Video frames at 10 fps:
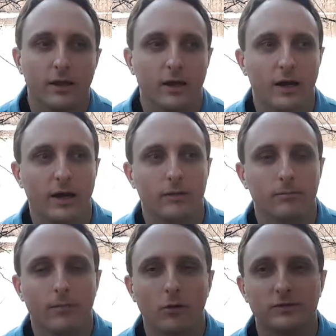
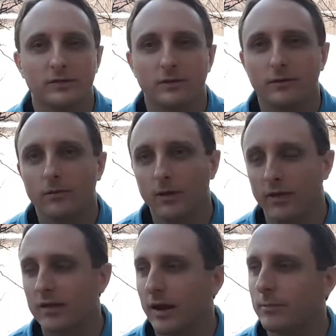most of
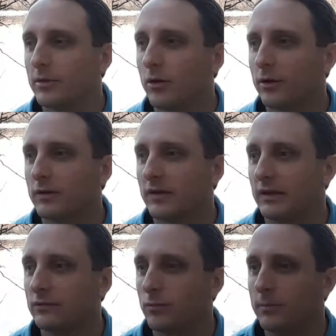the time
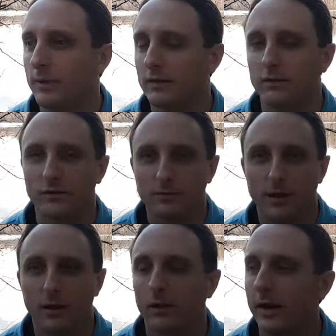loyalties would be to
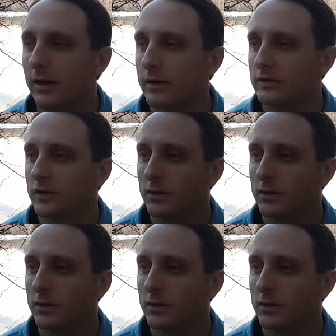smaller areas.